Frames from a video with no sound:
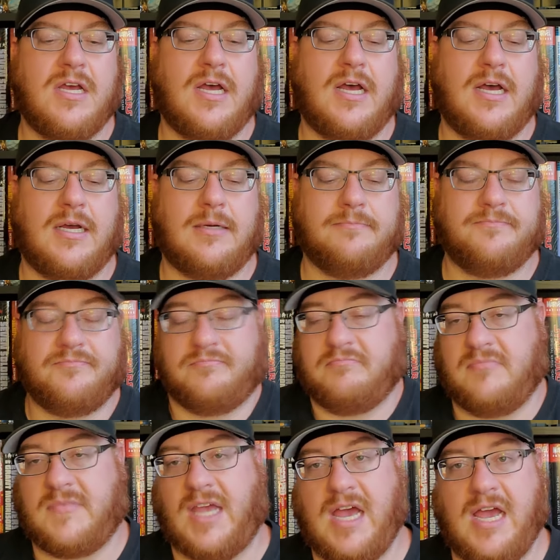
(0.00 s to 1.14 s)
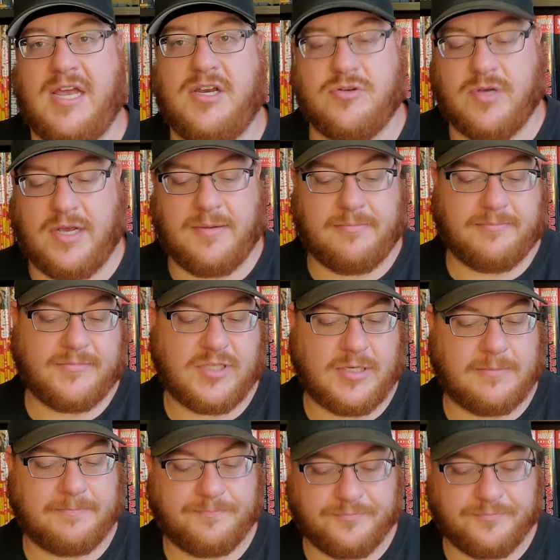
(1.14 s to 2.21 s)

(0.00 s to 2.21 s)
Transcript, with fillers: I enjoy it, so.